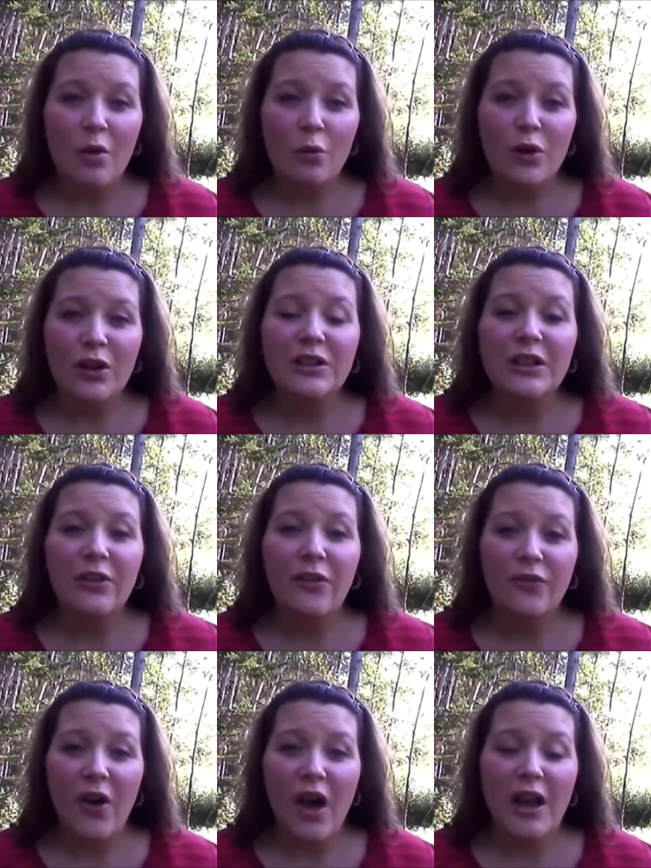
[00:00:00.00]
Really
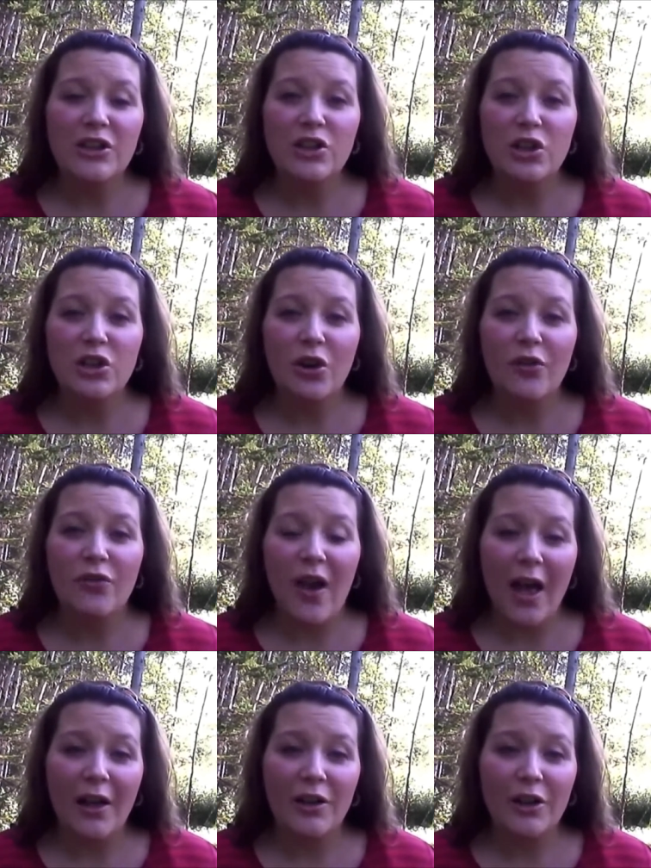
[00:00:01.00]
find your
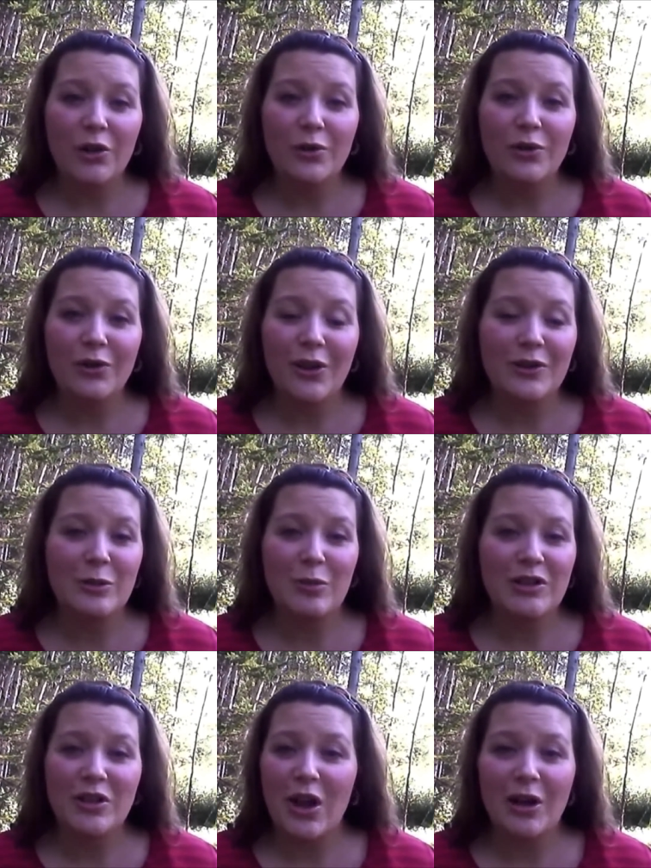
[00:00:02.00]
value. Those are
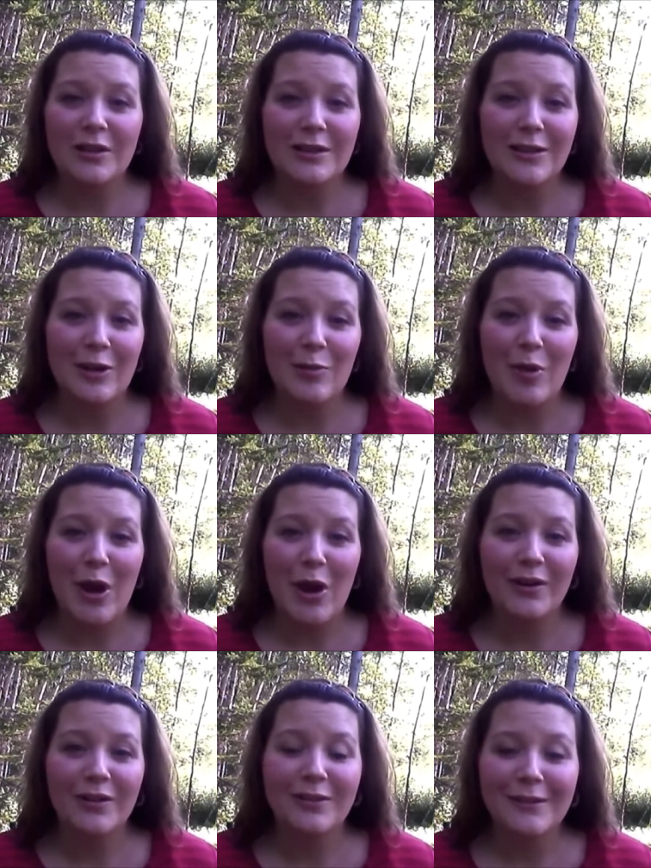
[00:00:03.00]
my dogs. It's not a bear.